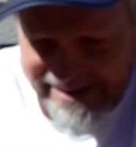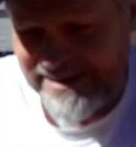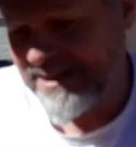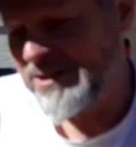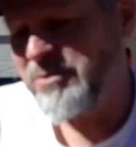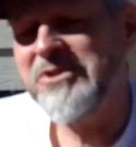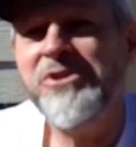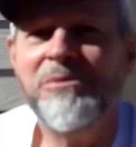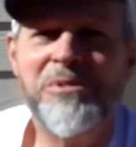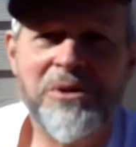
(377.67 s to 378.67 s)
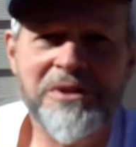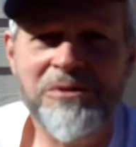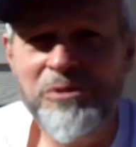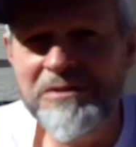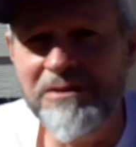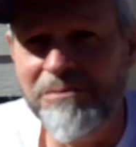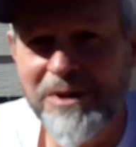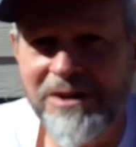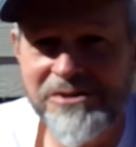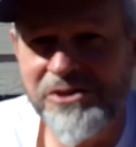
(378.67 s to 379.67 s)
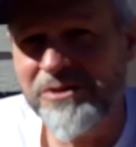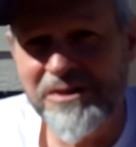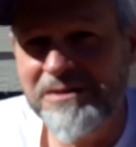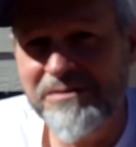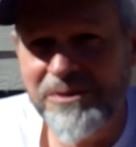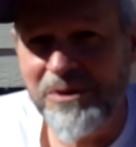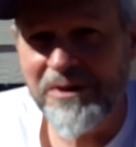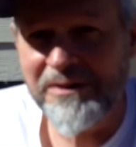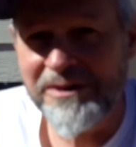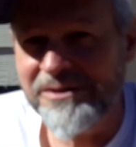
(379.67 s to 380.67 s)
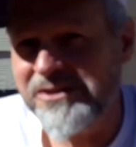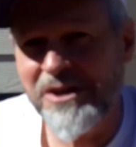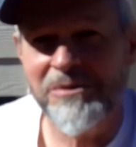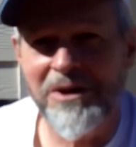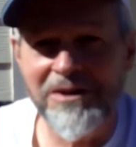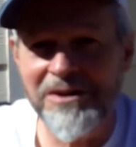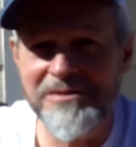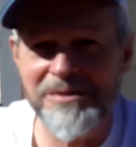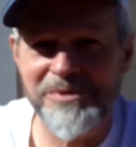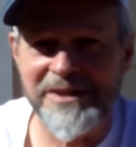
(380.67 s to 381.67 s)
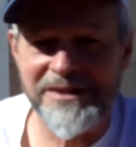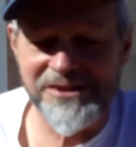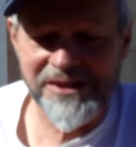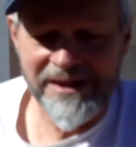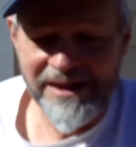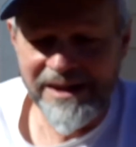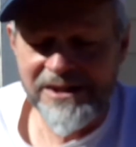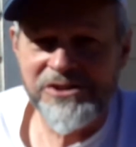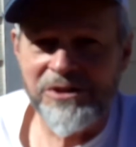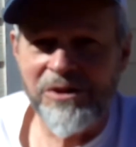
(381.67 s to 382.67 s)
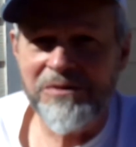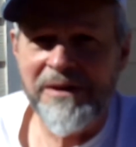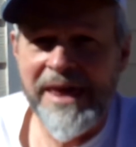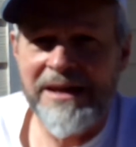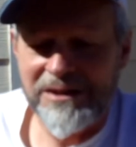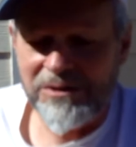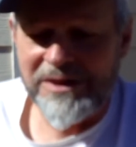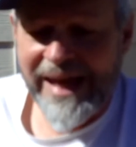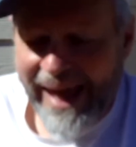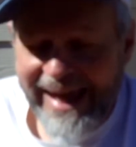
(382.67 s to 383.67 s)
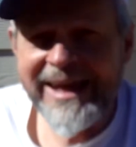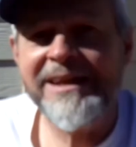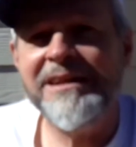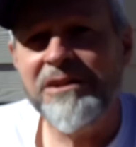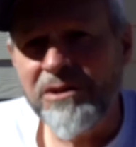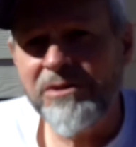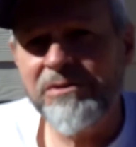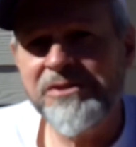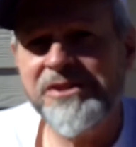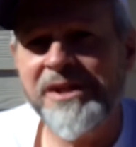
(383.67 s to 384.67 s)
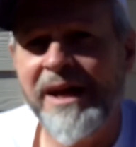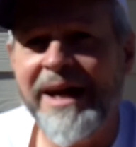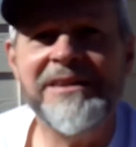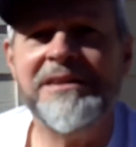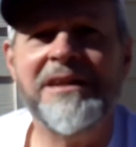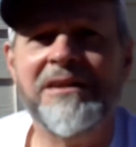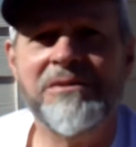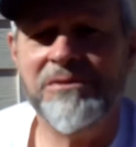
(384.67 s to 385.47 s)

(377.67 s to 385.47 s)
that's what your broken wiffle balls are good for. They'll just go all over the place. So you, you can use, I think,